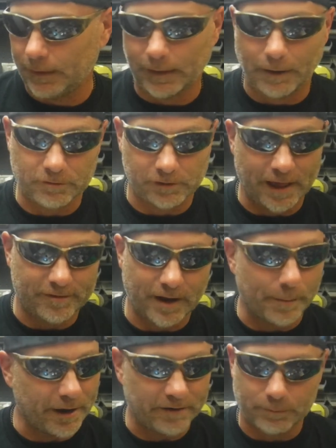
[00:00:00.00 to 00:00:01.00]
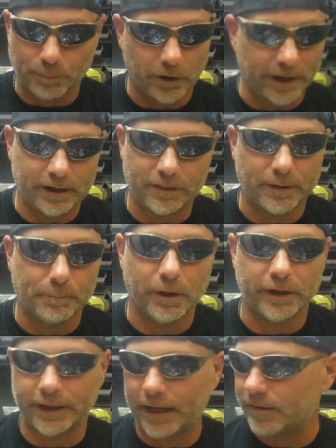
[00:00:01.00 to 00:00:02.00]
that was the last time I ever bought anything
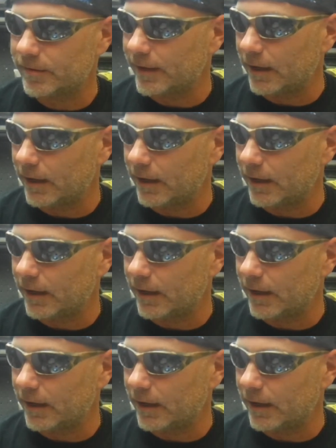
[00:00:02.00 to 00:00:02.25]
but a Gates.